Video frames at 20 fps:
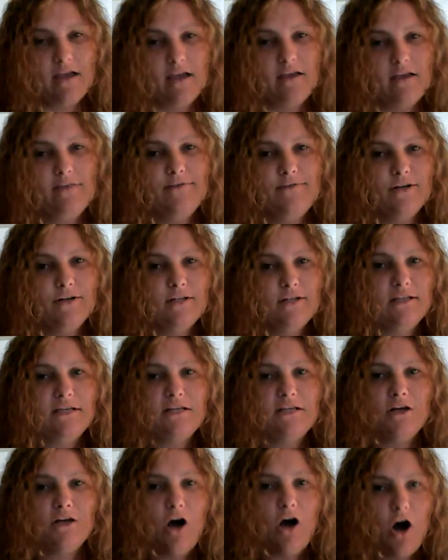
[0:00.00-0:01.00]
Evil
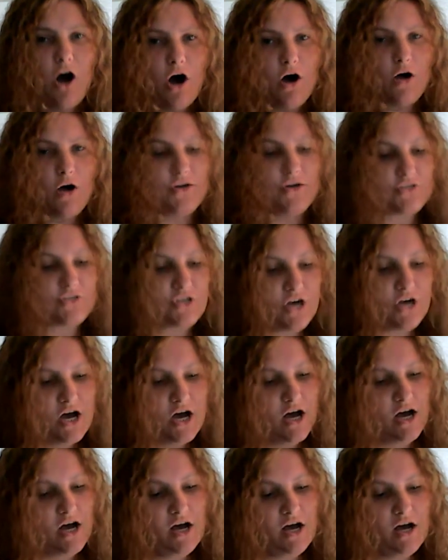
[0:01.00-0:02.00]
in the heart.
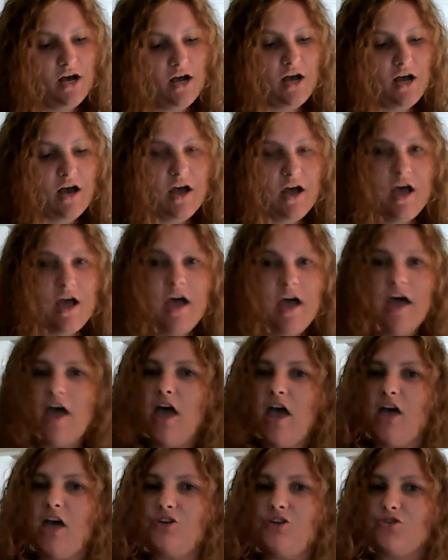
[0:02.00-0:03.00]

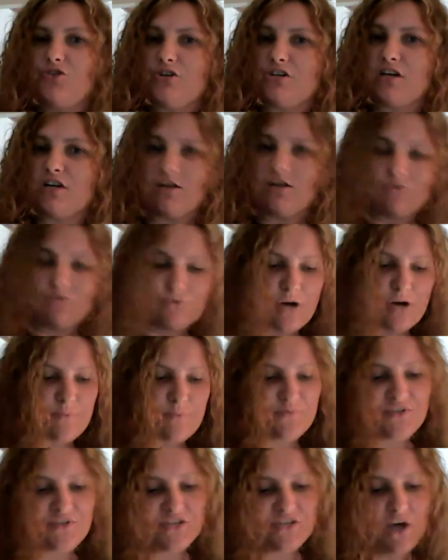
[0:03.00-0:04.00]
Hatred
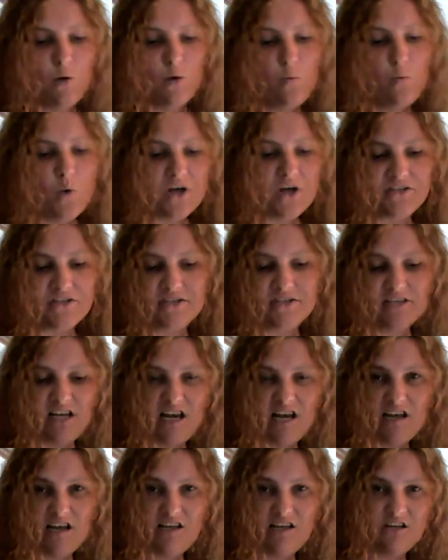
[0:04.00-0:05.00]
corrupts a once
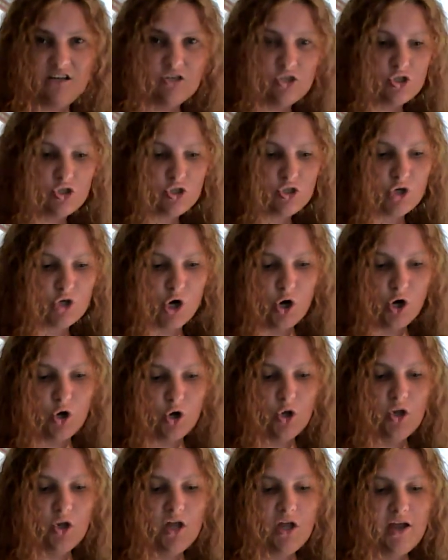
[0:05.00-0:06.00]
clean
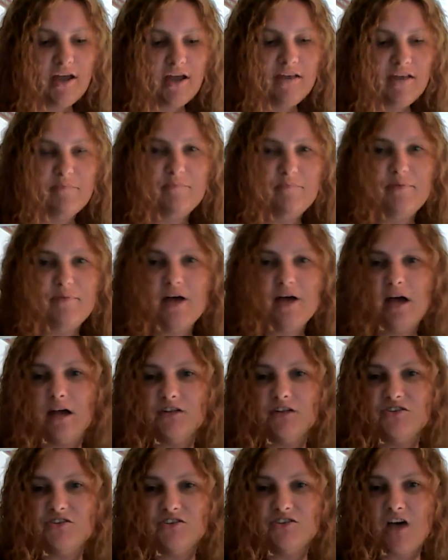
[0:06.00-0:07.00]
soul. It
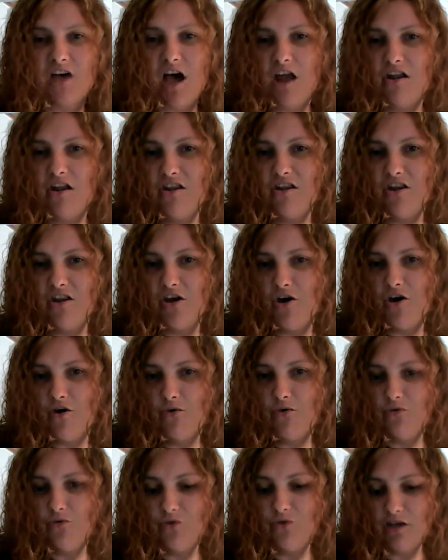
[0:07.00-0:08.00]
beds
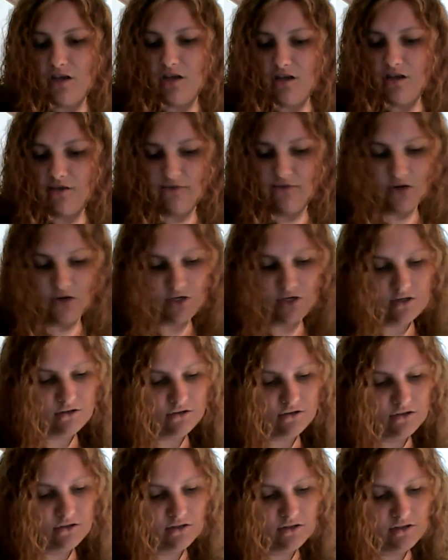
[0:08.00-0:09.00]
unknown
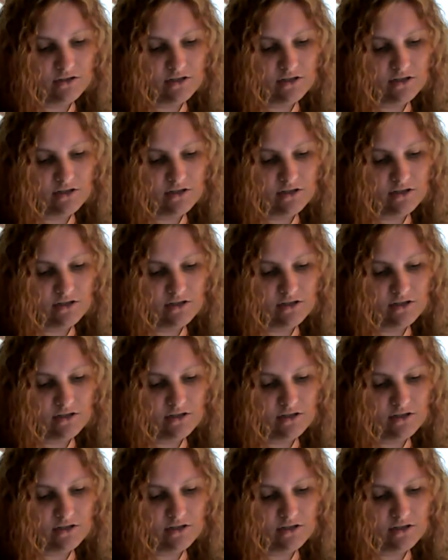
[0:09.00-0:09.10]
evils.